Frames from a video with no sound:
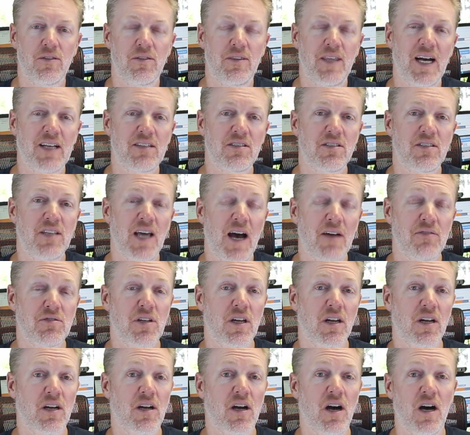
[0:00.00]
that staff's
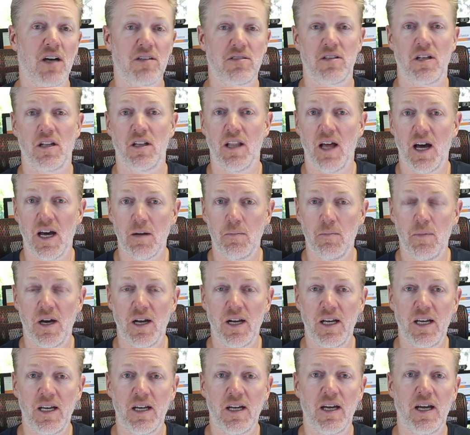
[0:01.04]
gonna cost a lot of
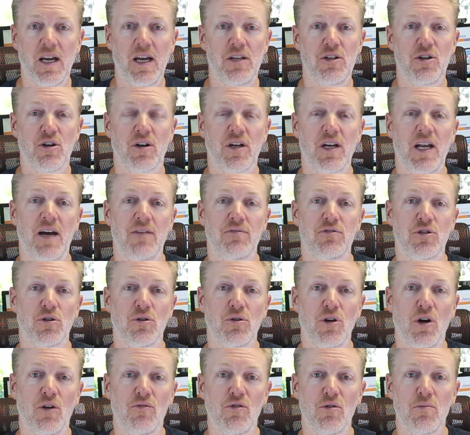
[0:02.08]
money and you're gonna have
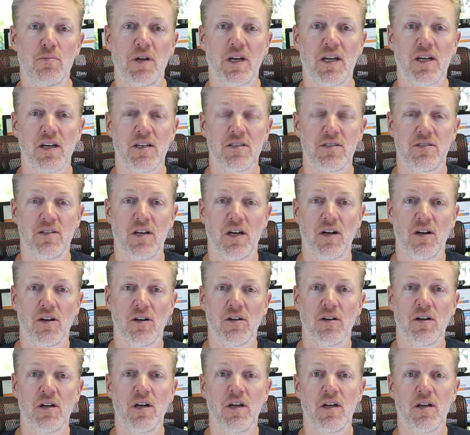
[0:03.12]
turnover because
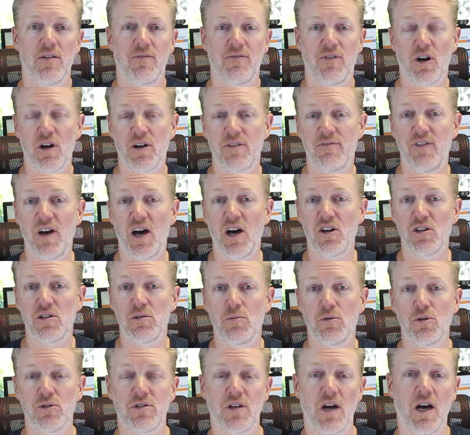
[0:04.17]
they're very
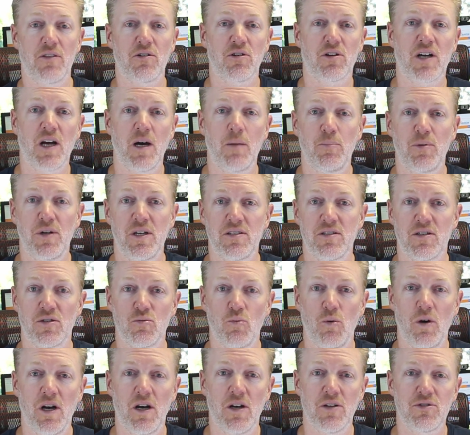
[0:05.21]
valuable to other companies as
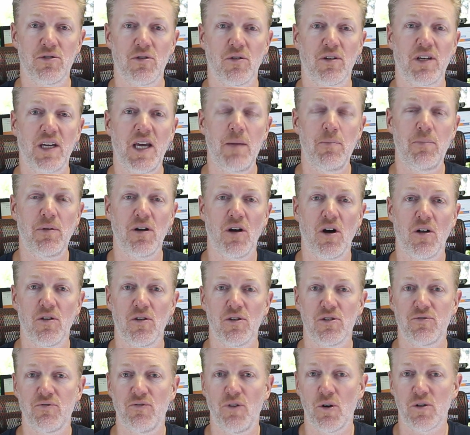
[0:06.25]
well. So keeping all
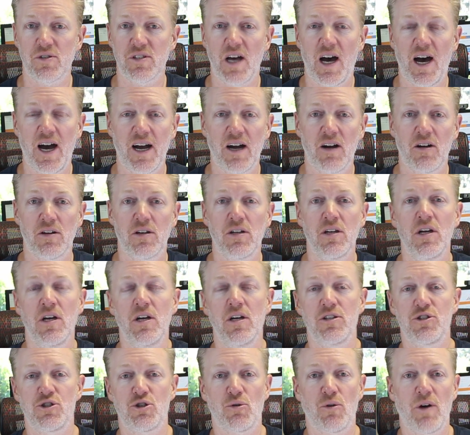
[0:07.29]
those folks hired,
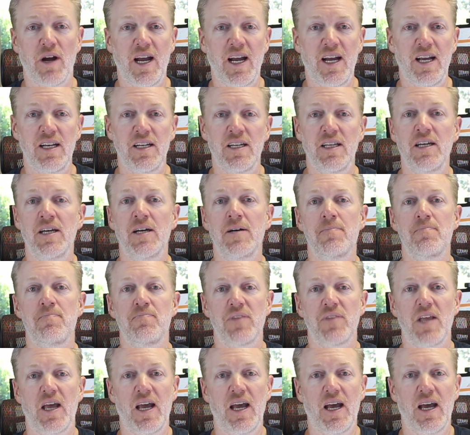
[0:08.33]
trained,
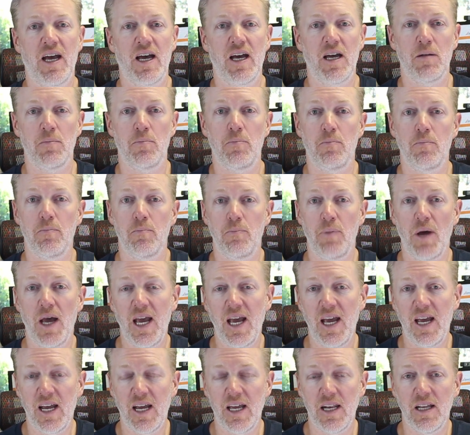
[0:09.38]
and
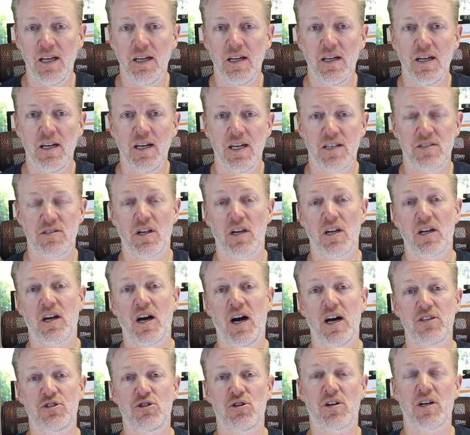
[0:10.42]
paid is going to
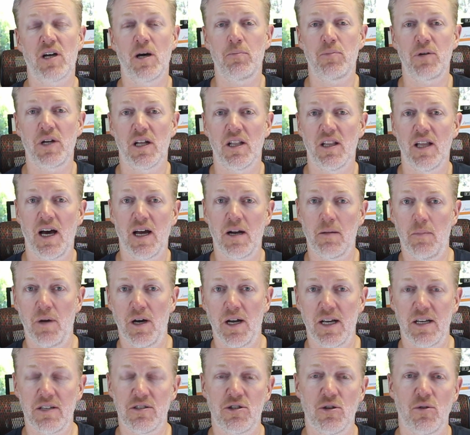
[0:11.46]
cost your company a lot of
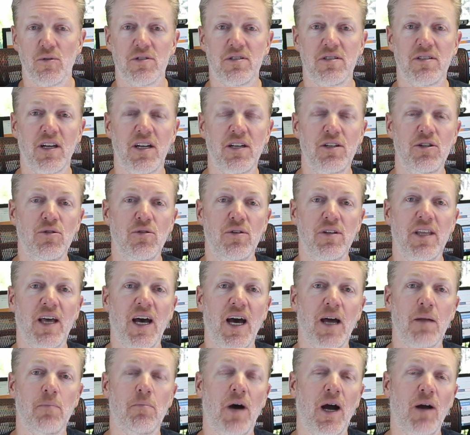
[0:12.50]
money. So instead of doing
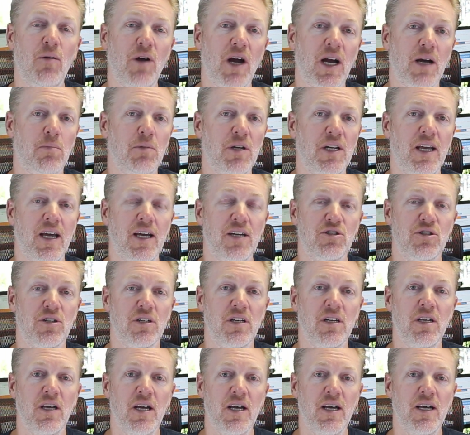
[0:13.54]
that, my
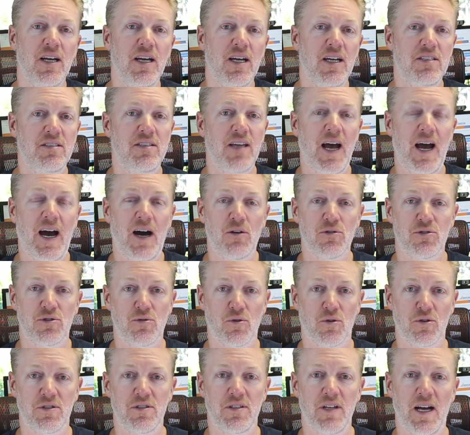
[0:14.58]
recommendation is to
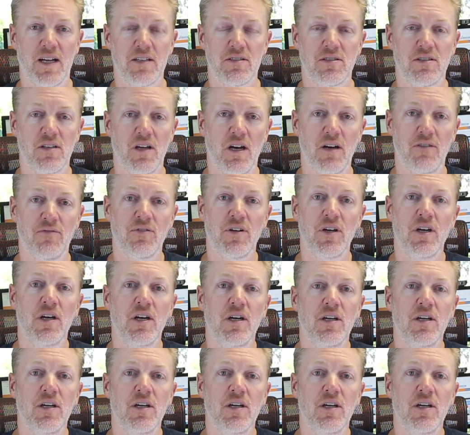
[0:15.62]
outsource that stuff.